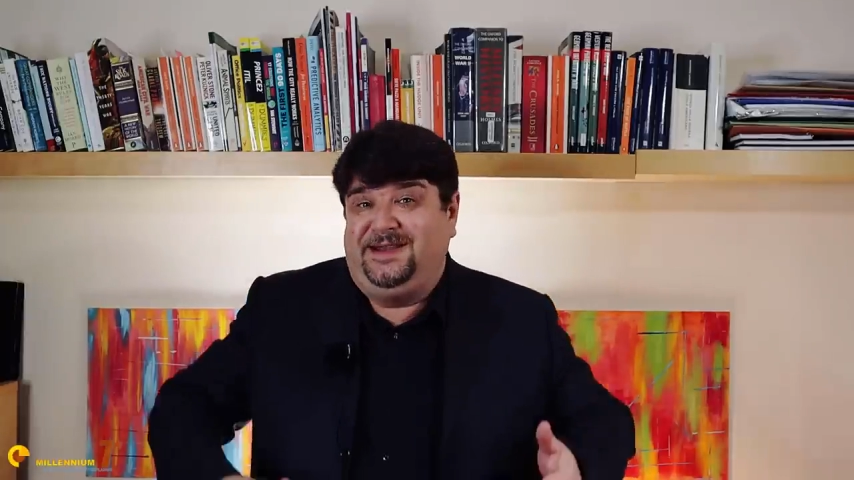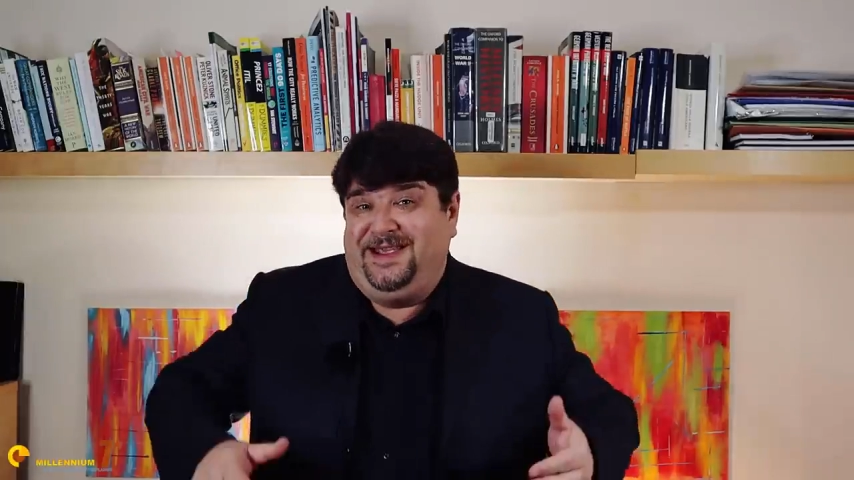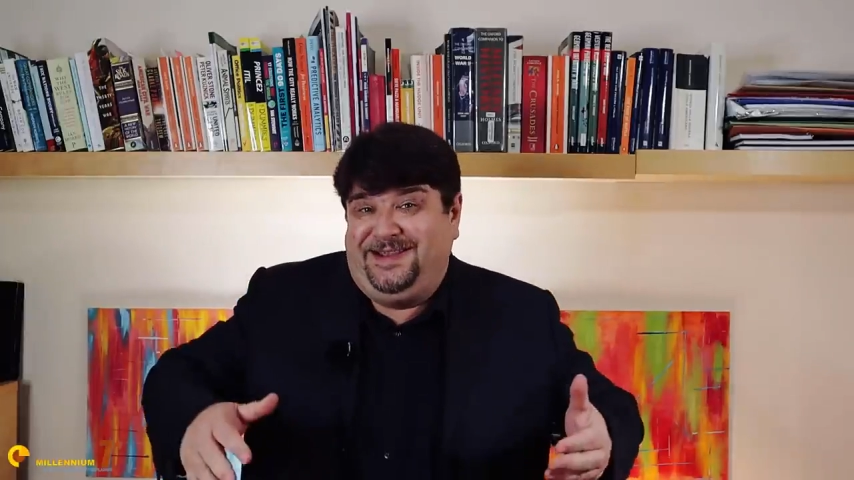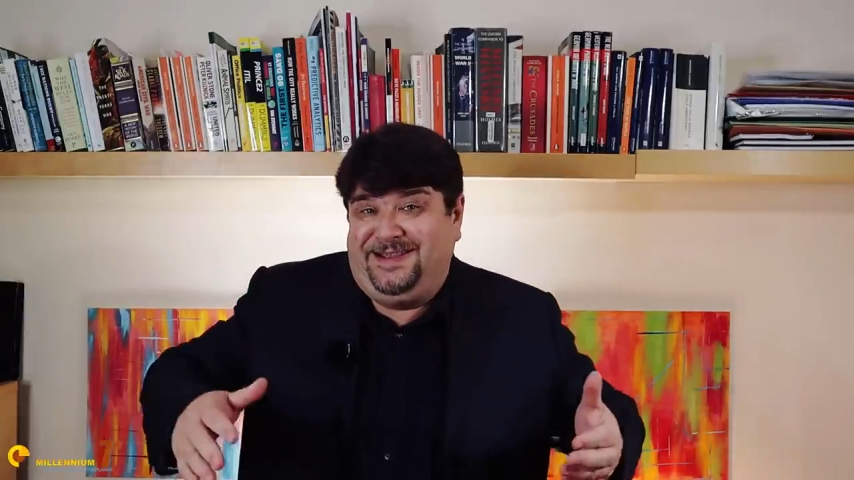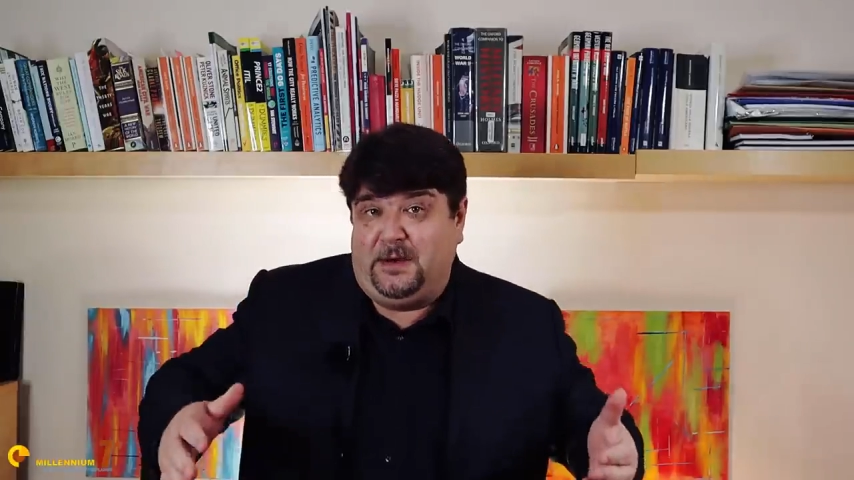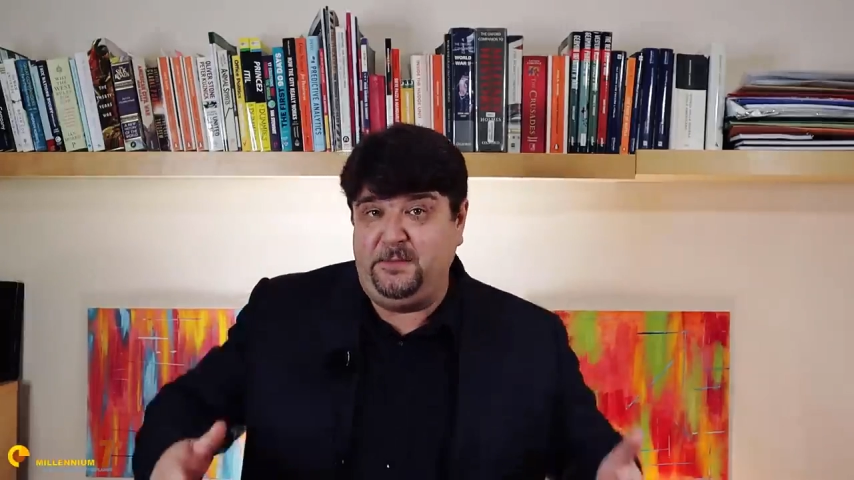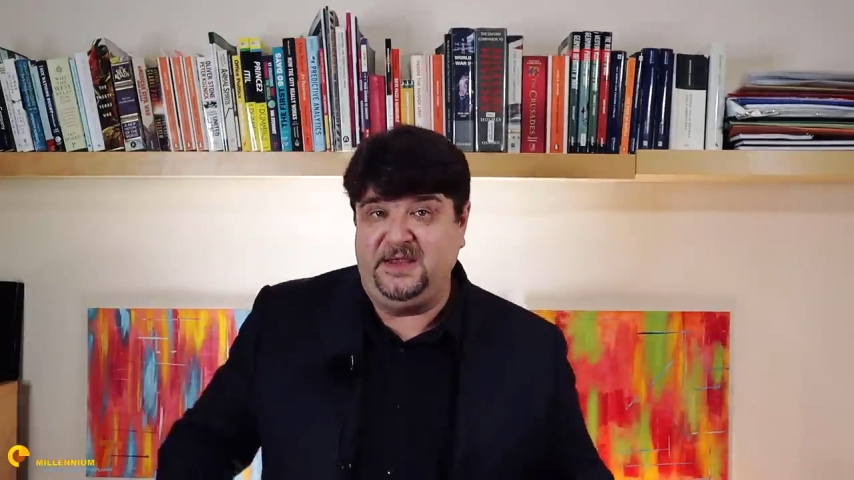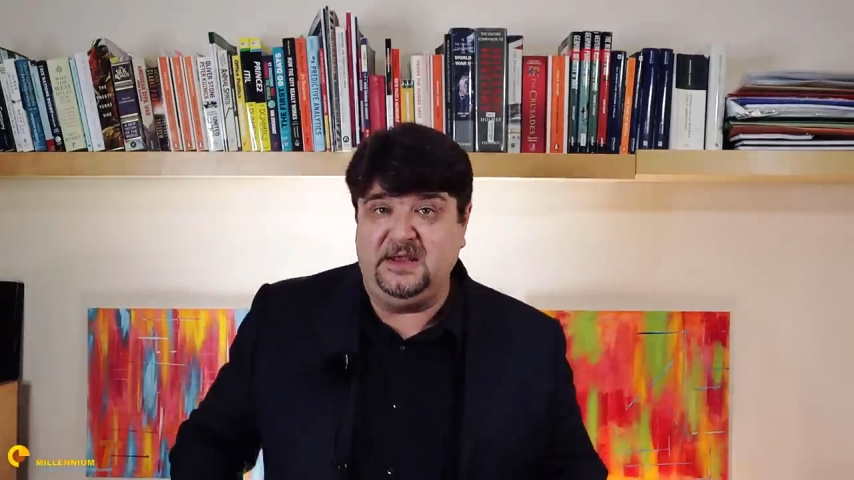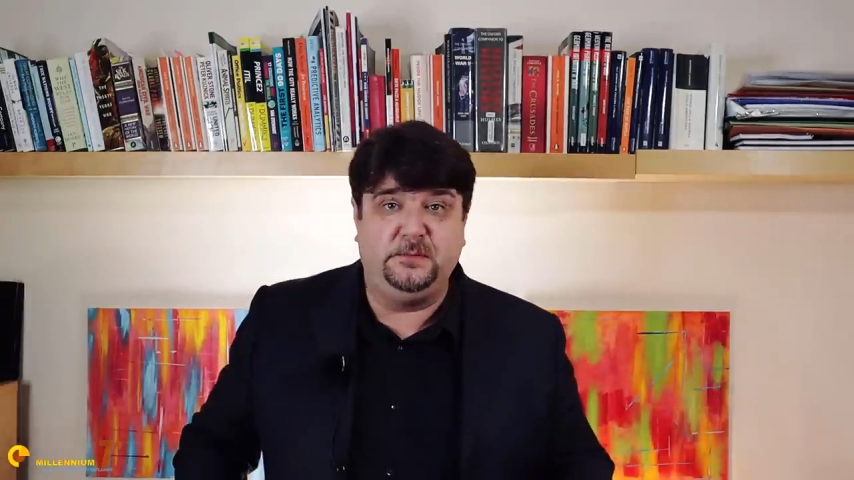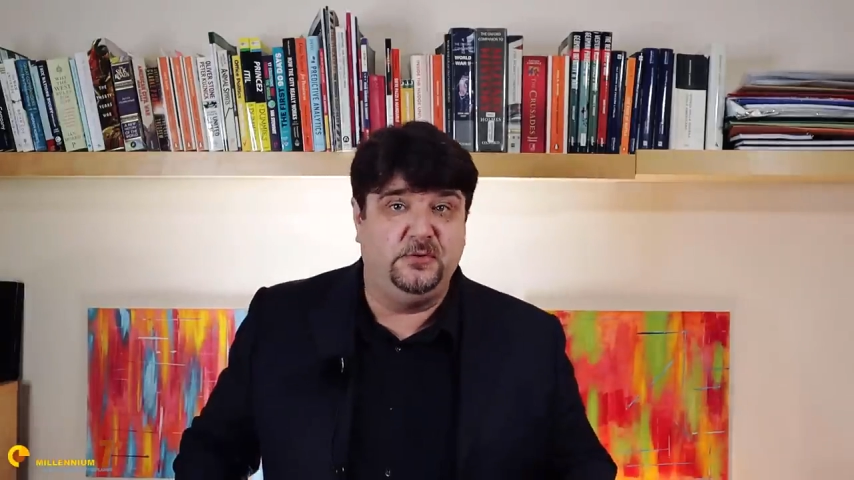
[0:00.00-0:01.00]
the
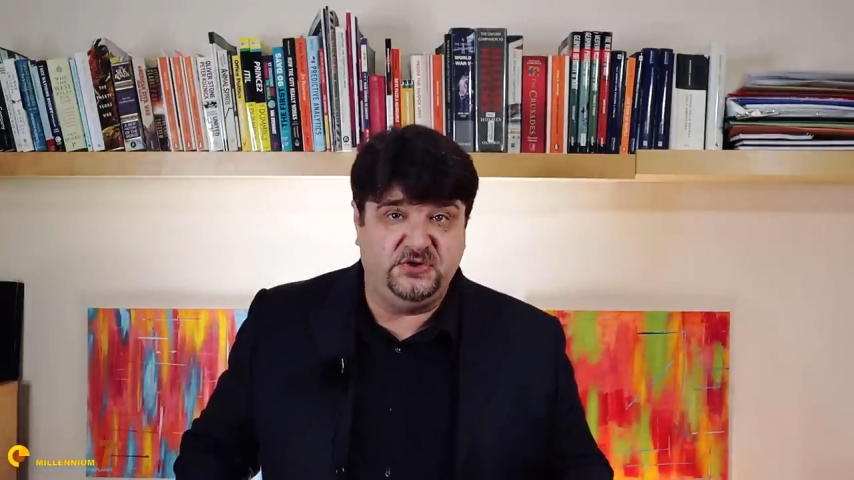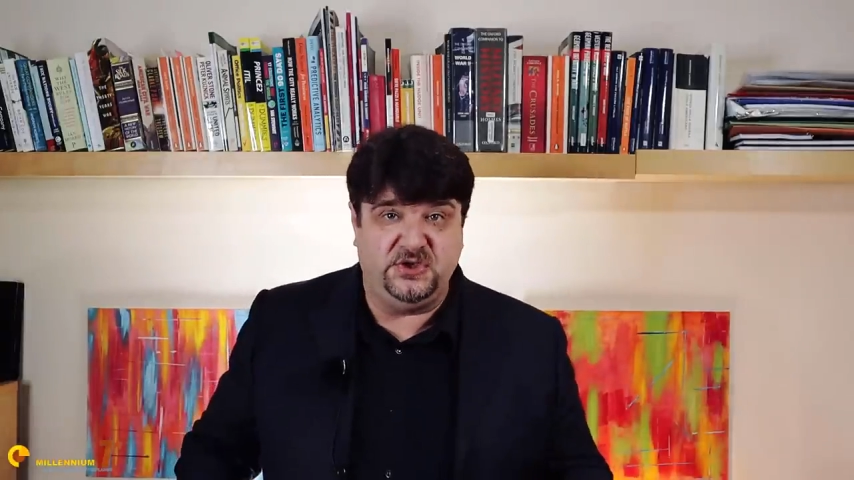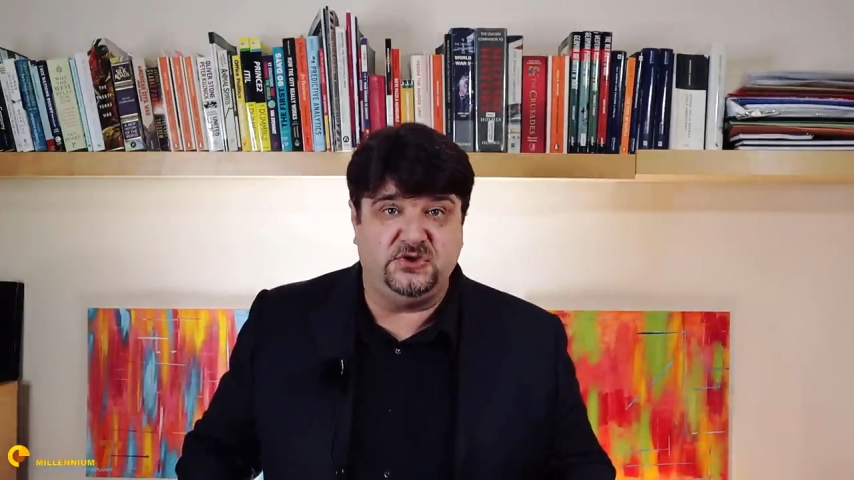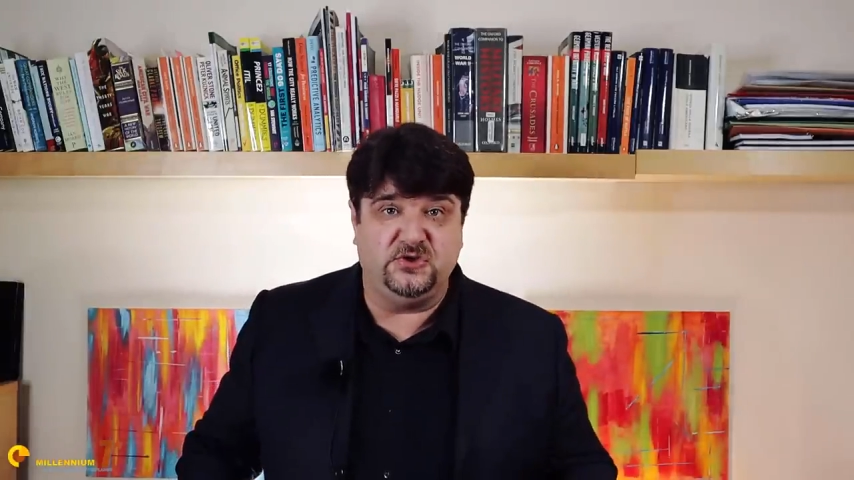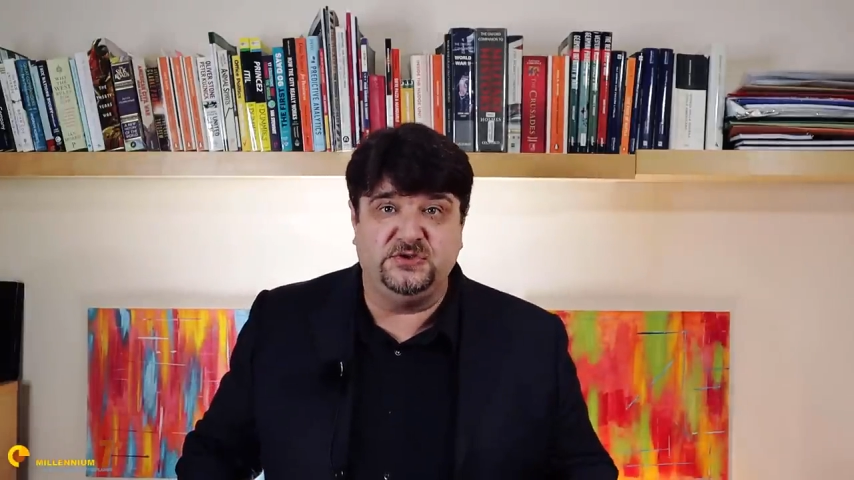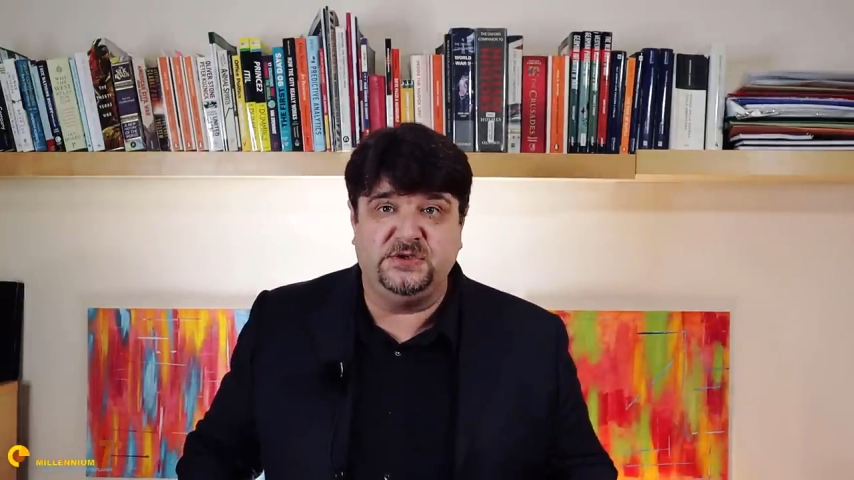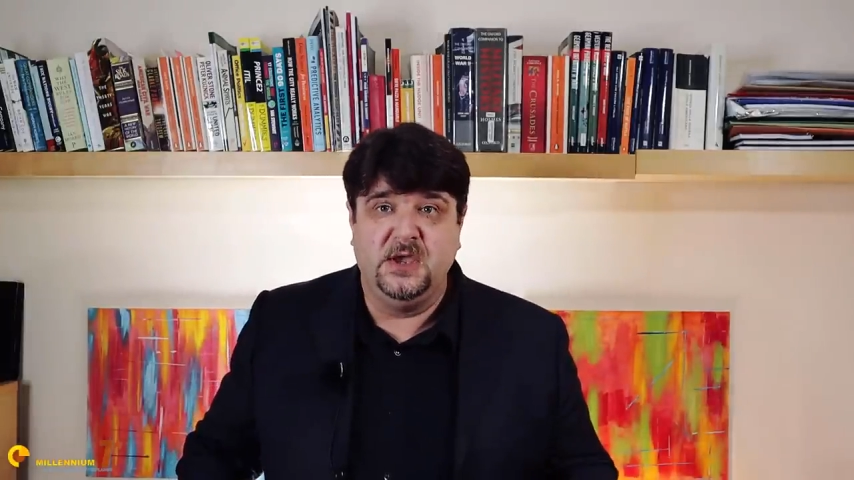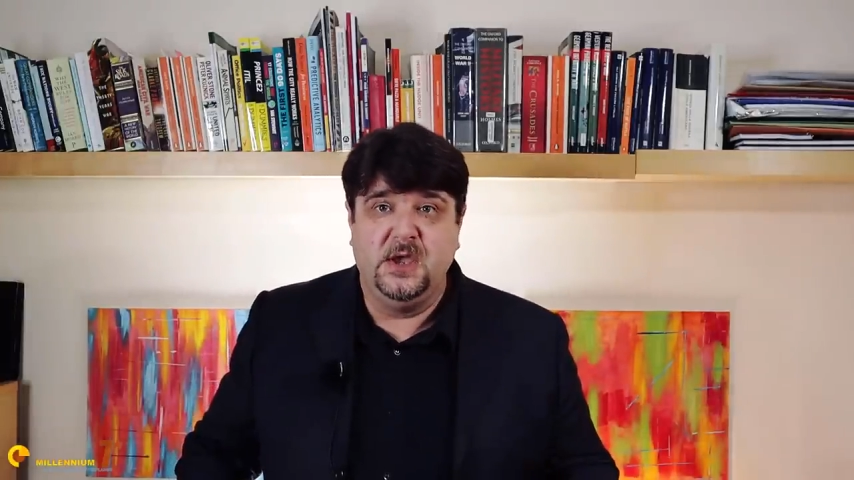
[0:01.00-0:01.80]
intermediate positions